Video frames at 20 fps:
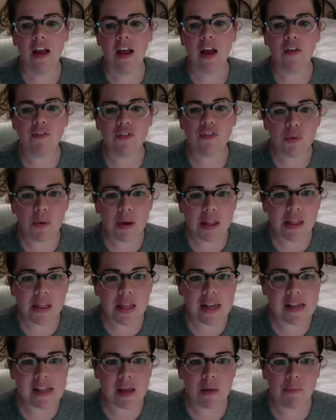of doing
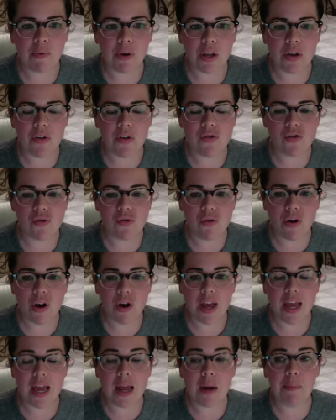things that bring you
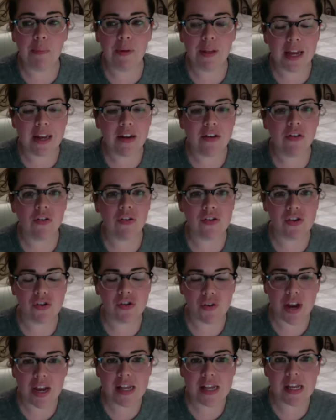joy and playing to your
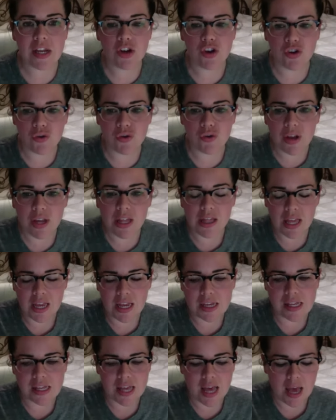strengths and doing
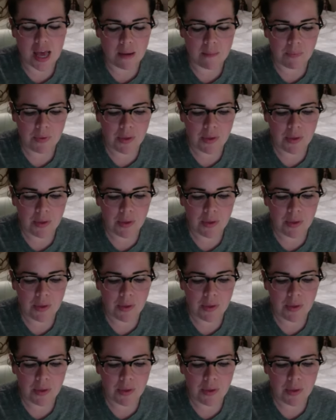things that